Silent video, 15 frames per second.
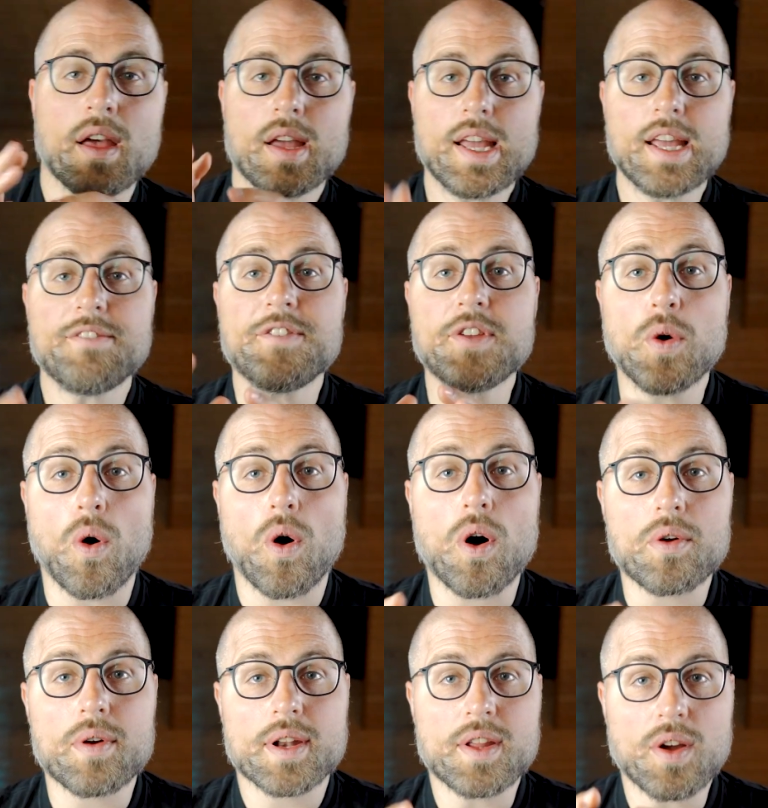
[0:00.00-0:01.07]
If you
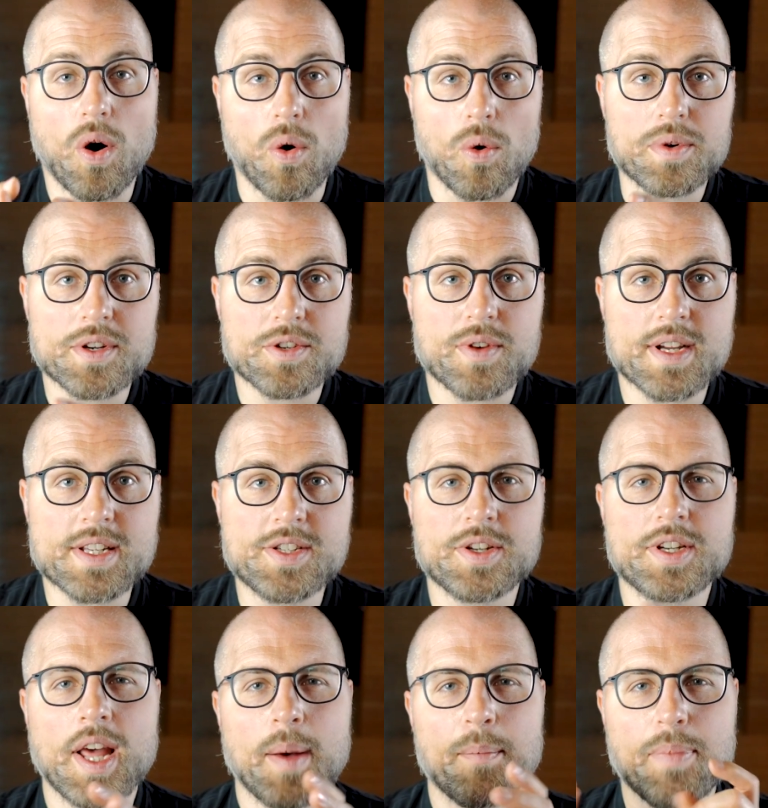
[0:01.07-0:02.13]
already own a dry
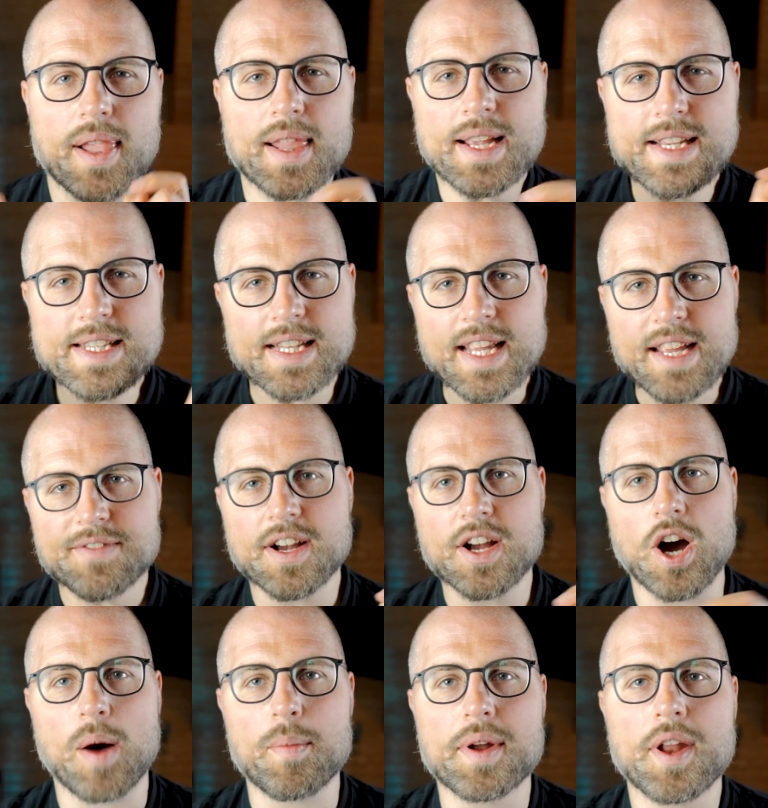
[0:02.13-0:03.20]
suit, please leave a
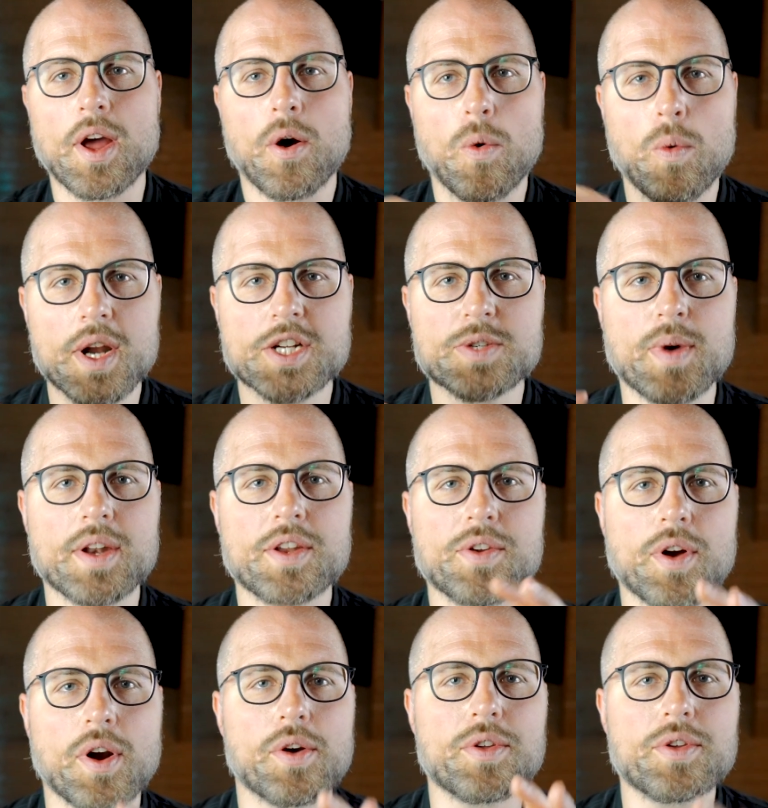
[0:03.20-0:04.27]
comment which one
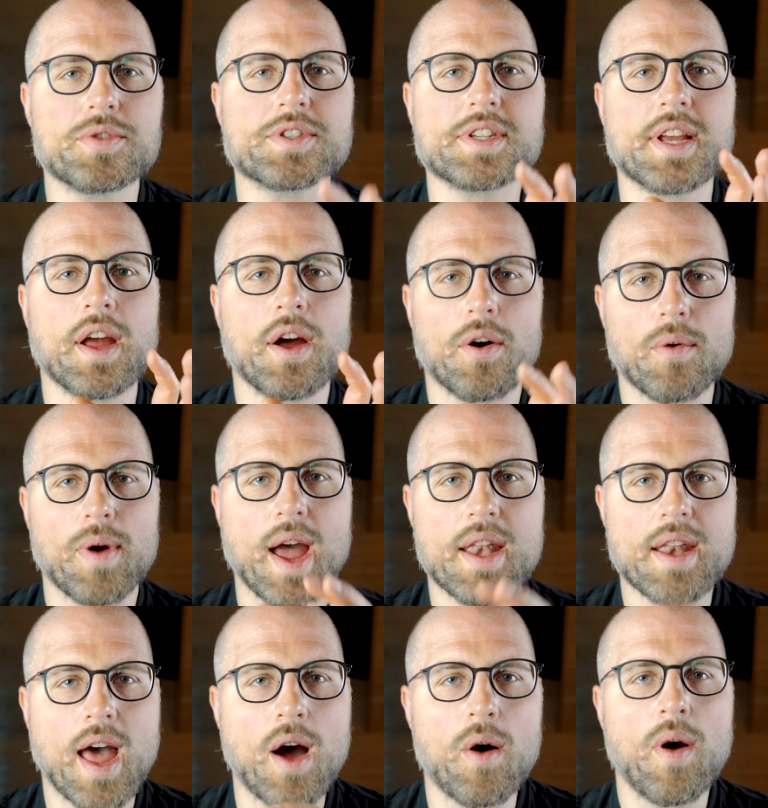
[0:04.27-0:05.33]
you're using right
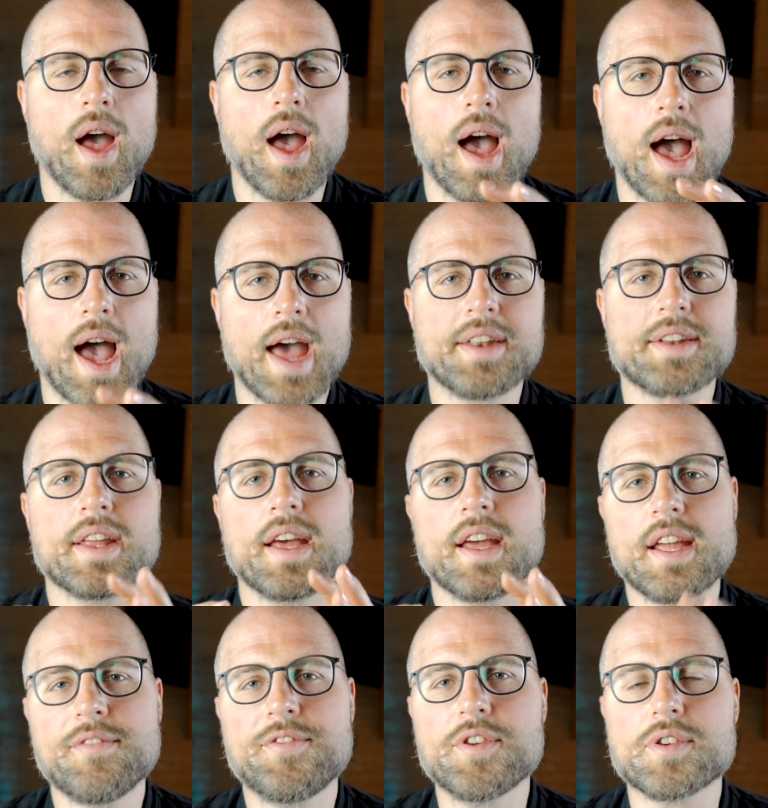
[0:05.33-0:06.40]
now and
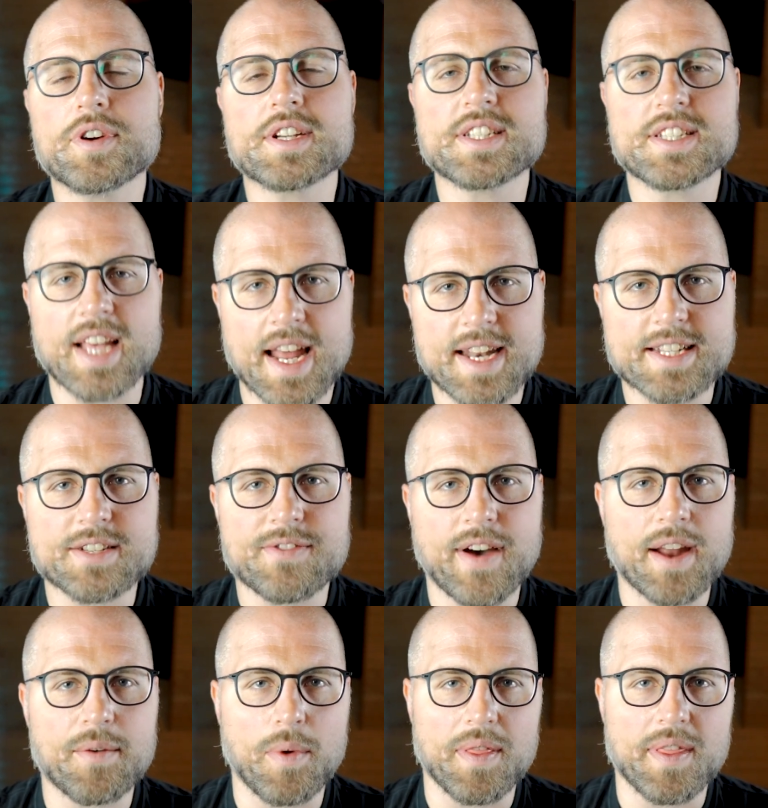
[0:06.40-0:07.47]
if you're
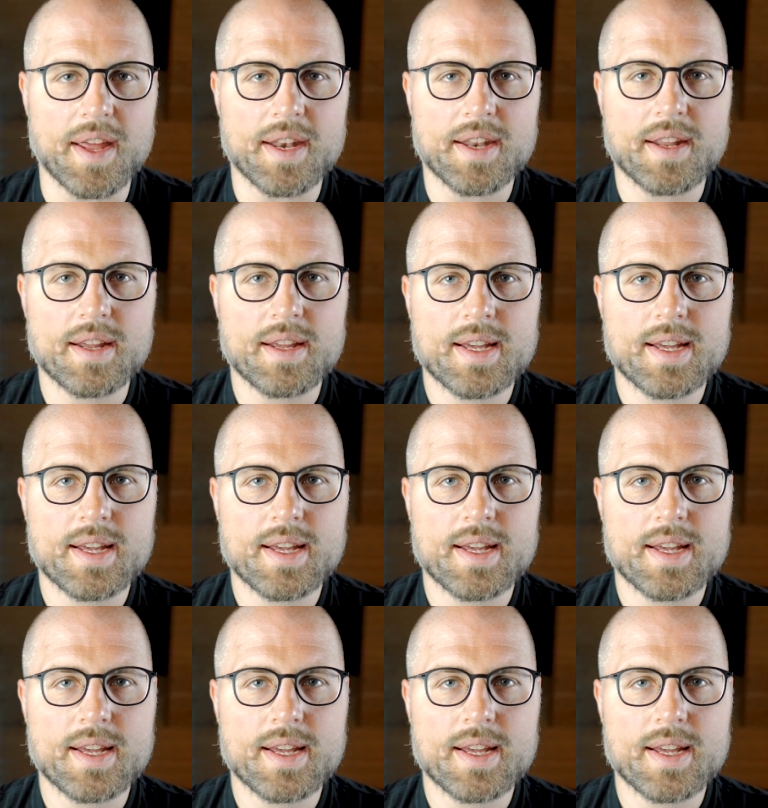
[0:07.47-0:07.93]
satisfied with it.